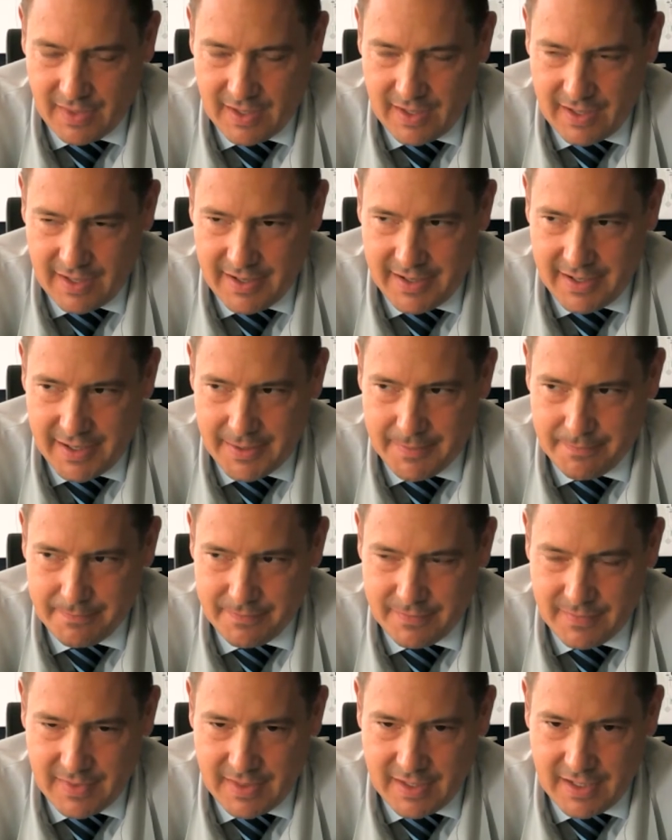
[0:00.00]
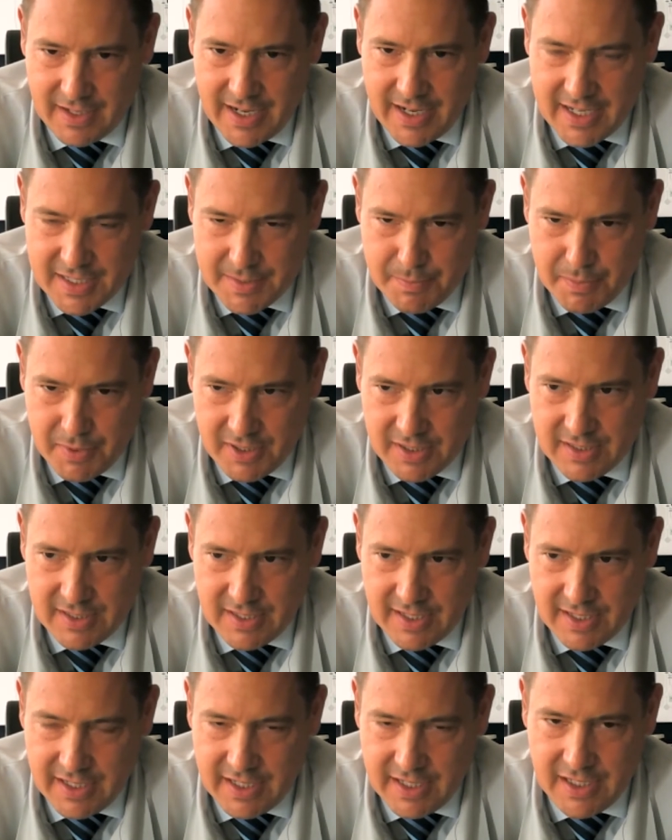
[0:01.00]
There has been
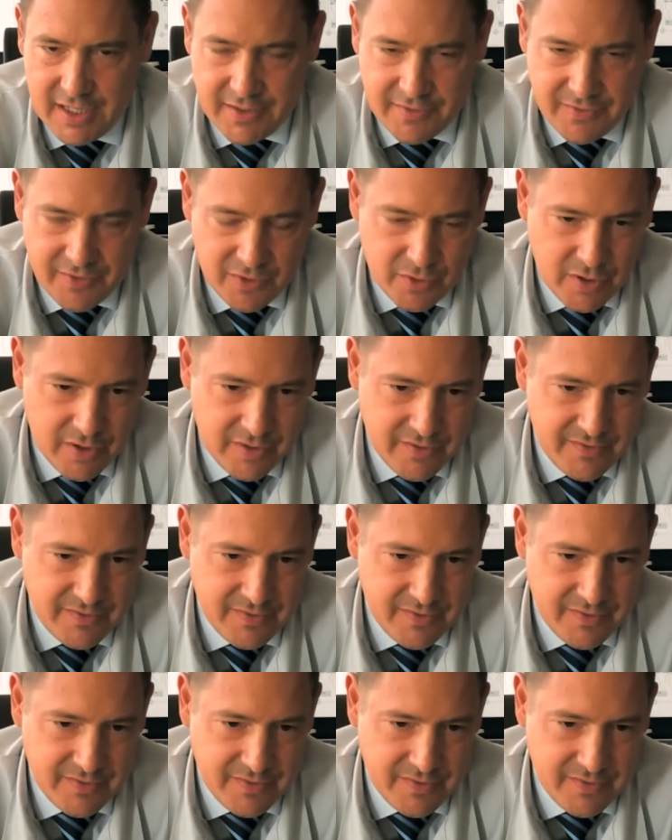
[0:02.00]
an interview of